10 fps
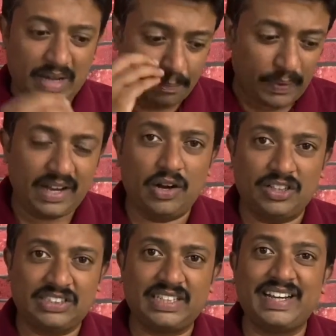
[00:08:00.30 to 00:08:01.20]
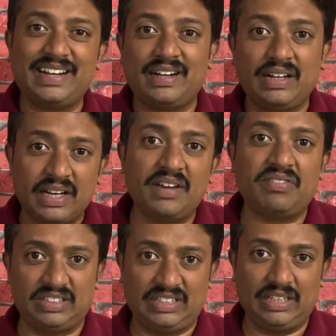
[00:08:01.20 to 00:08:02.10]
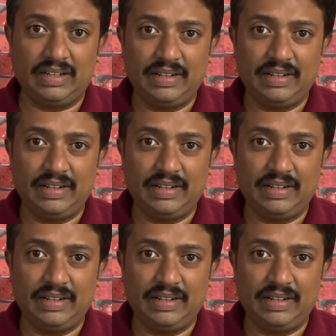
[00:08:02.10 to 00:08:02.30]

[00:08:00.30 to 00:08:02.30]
apply logic and derive result.